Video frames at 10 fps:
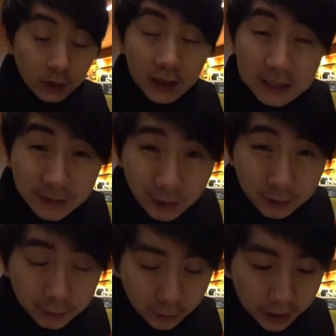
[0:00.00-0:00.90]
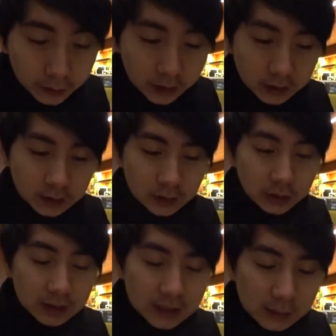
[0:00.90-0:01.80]
It's very fragrant. You
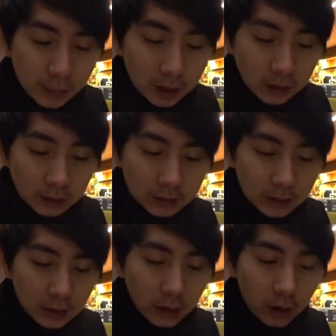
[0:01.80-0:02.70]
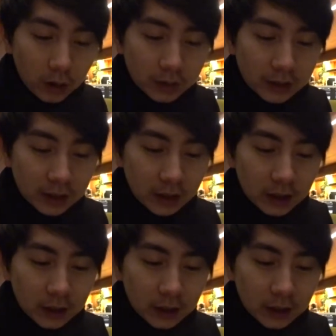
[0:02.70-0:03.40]
can smell all the